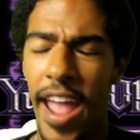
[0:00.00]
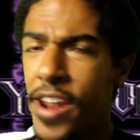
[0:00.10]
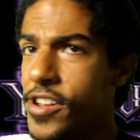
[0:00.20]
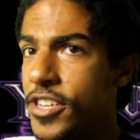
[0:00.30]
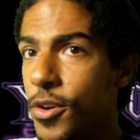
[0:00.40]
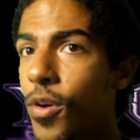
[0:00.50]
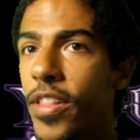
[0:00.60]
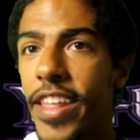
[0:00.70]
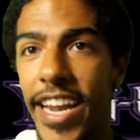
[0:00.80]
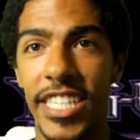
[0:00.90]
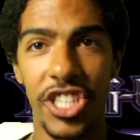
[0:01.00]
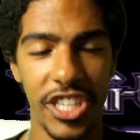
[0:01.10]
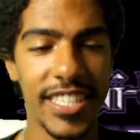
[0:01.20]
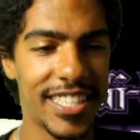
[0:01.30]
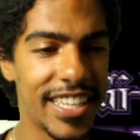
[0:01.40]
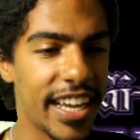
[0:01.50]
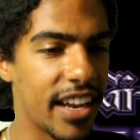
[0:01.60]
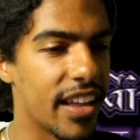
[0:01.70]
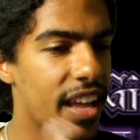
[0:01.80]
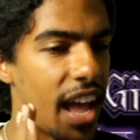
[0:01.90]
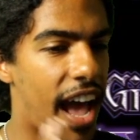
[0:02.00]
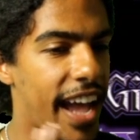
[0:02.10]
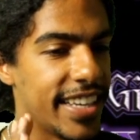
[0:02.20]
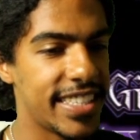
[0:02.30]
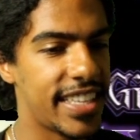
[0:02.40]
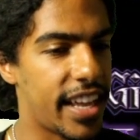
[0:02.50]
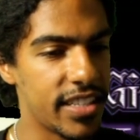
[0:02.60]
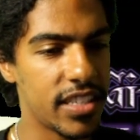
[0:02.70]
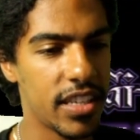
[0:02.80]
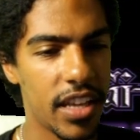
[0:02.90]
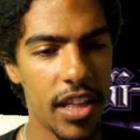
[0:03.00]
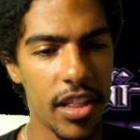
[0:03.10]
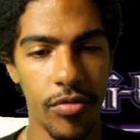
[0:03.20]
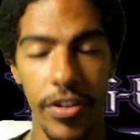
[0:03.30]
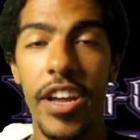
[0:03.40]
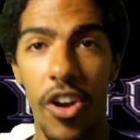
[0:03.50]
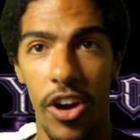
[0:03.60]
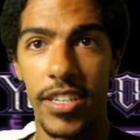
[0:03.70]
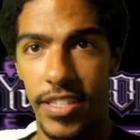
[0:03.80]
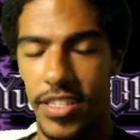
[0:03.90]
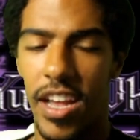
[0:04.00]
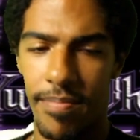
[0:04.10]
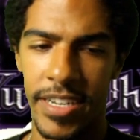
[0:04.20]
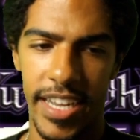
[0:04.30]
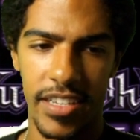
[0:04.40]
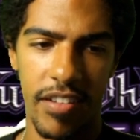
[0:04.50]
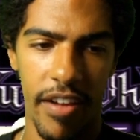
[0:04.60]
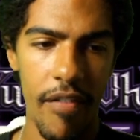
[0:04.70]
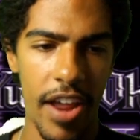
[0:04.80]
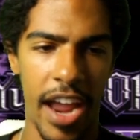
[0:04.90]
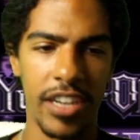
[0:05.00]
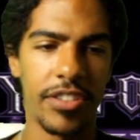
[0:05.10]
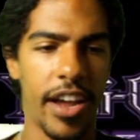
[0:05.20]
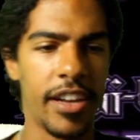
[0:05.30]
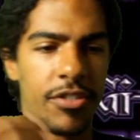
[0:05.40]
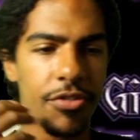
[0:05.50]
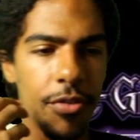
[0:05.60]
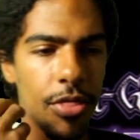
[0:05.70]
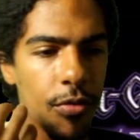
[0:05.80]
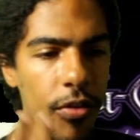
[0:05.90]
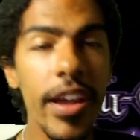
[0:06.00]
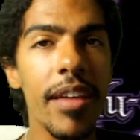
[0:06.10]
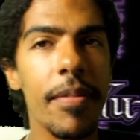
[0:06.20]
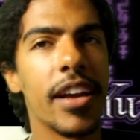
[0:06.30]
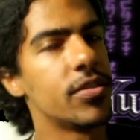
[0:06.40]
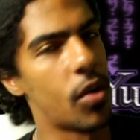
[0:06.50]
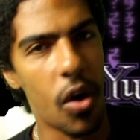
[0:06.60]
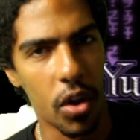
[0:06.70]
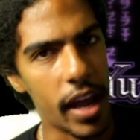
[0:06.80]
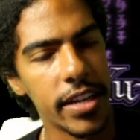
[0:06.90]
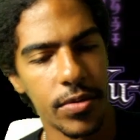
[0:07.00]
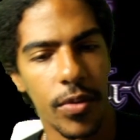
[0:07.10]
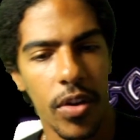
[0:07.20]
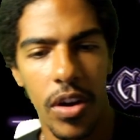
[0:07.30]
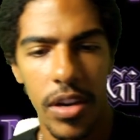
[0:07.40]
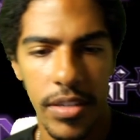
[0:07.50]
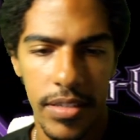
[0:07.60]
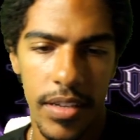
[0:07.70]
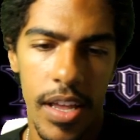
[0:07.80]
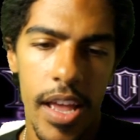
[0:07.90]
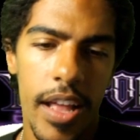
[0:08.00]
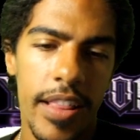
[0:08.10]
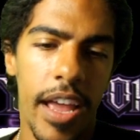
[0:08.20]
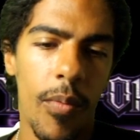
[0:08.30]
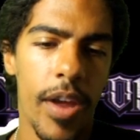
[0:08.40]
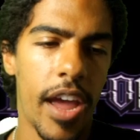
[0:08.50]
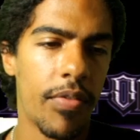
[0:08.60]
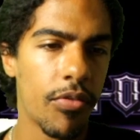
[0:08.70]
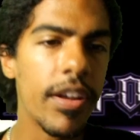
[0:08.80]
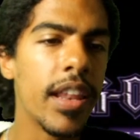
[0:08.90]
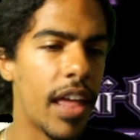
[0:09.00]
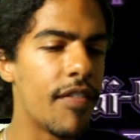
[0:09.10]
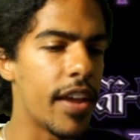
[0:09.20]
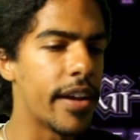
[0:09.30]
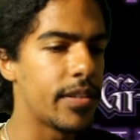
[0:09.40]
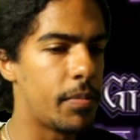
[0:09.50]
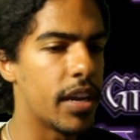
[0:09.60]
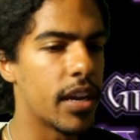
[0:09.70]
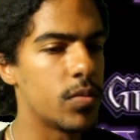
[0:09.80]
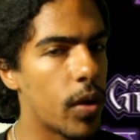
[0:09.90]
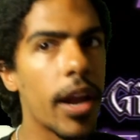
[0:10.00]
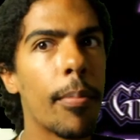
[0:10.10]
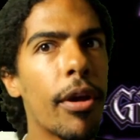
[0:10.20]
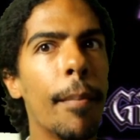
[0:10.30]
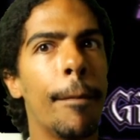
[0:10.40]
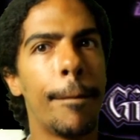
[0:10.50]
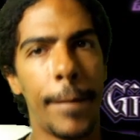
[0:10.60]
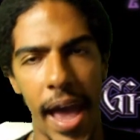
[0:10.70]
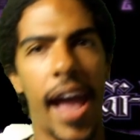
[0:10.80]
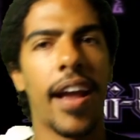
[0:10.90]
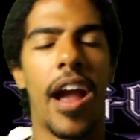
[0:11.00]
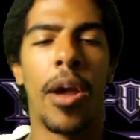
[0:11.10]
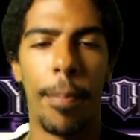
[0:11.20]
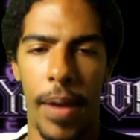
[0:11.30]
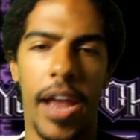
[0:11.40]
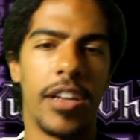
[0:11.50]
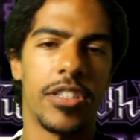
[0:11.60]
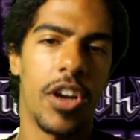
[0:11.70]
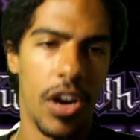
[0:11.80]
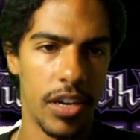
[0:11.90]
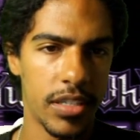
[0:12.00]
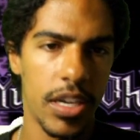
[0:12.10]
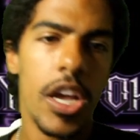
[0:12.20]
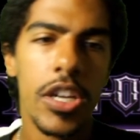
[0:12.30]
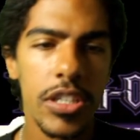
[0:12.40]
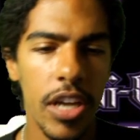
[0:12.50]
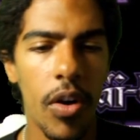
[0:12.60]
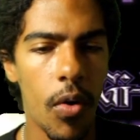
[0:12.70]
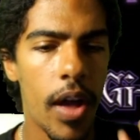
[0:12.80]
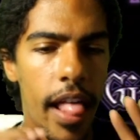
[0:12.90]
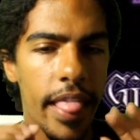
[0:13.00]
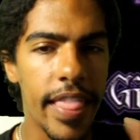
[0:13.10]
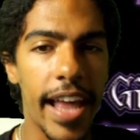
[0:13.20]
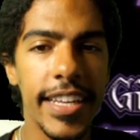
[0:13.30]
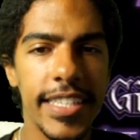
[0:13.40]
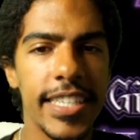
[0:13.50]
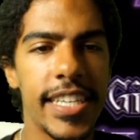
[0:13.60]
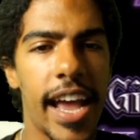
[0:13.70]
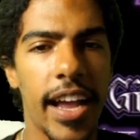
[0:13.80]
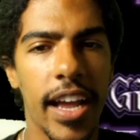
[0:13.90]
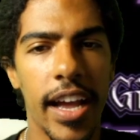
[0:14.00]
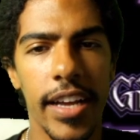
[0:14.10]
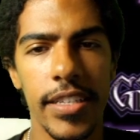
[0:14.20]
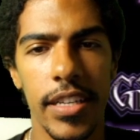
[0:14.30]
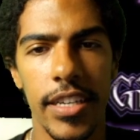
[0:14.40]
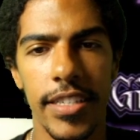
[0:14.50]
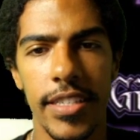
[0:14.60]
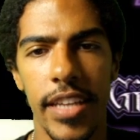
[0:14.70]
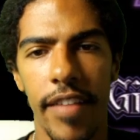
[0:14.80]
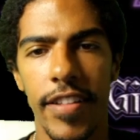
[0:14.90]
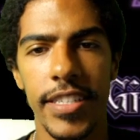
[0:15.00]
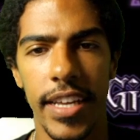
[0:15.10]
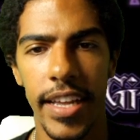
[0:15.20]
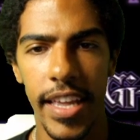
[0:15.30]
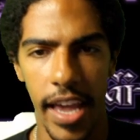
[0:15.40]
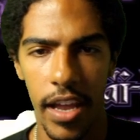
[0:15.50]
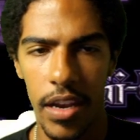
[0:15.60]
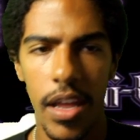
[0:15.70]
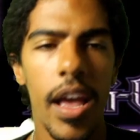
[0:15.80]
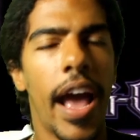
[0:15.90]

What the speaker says: In the duel that I just did, I sent 3 cards to the top of my deck to the graveyard, and I drew 3 because they're all Lightsworn cards. Then we have 3 Leviers because we're going to bring back our banished cards. So that is the deck, guys. Let's save this again.